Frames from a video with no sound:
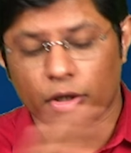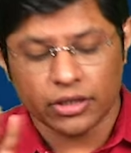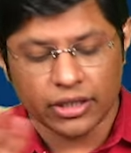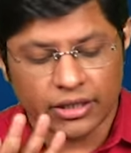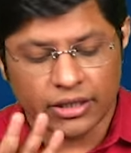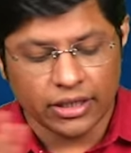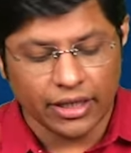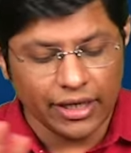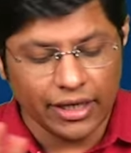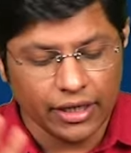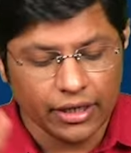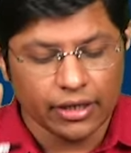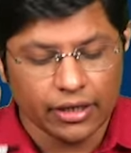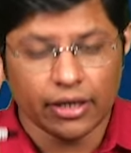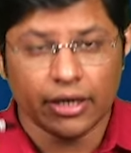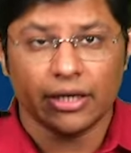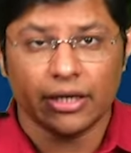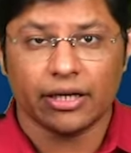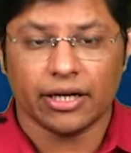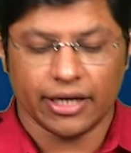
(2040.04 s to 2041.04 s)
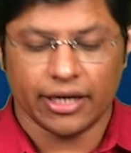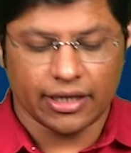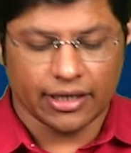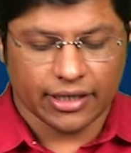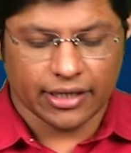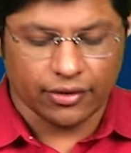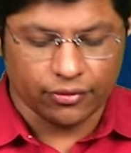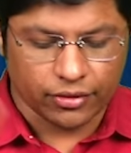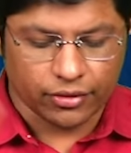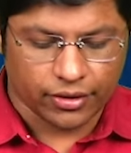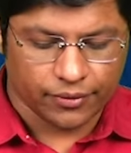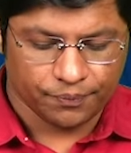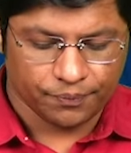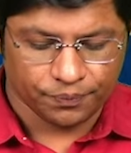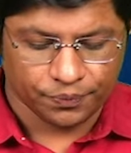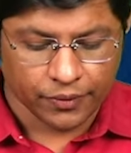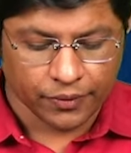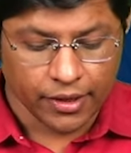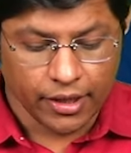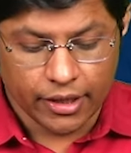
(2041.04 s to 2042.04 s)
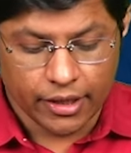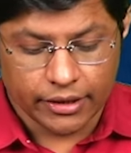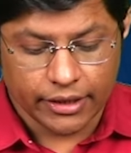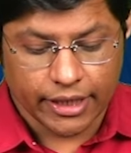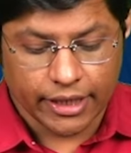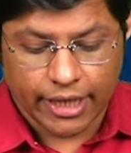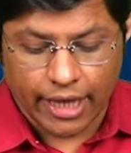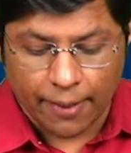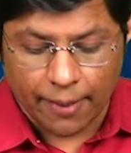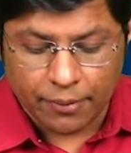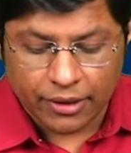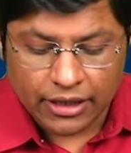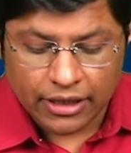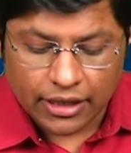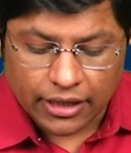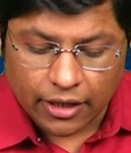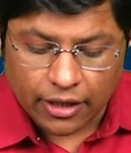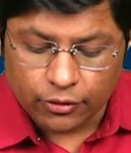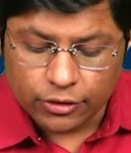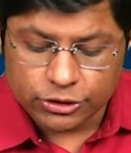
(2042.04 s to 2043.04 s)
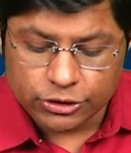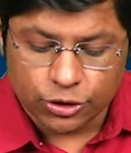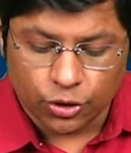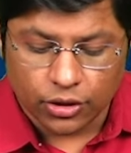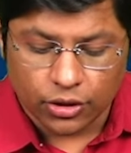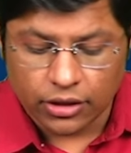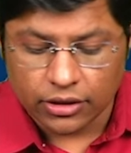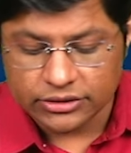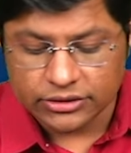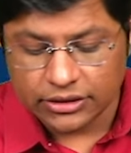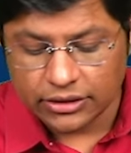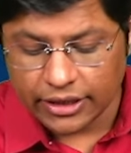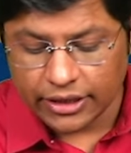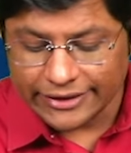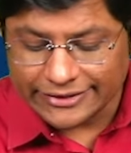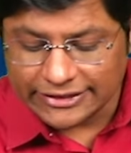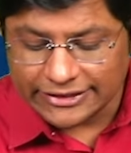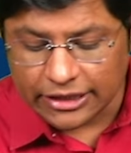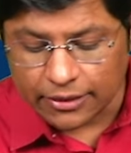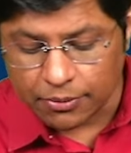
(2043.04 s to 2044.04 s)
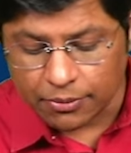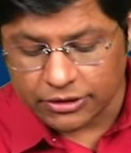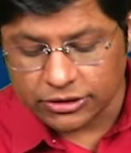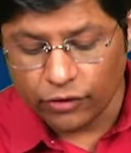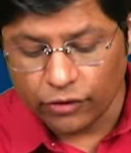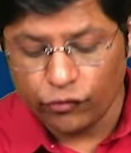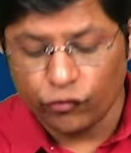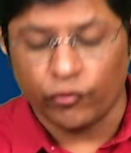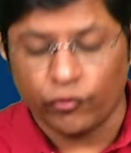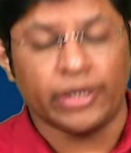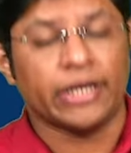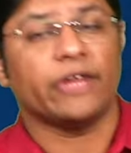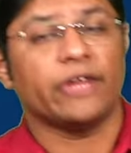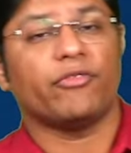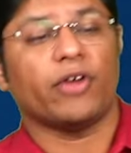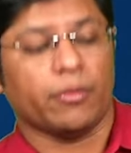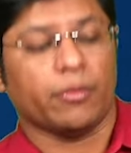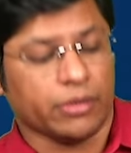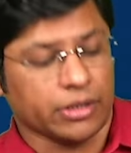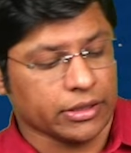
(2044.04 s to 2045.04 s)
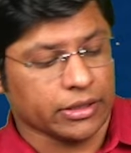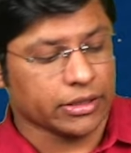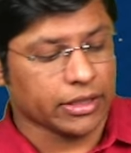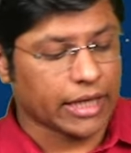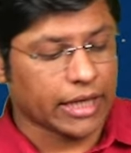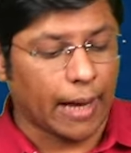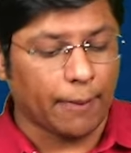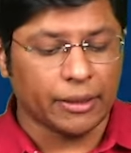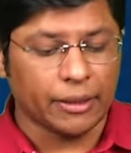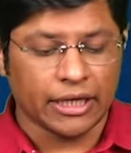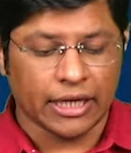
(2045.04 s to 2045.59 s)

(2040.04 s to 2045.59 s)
in the trade account. The capital account showed a net surplus of 25 billion. The capital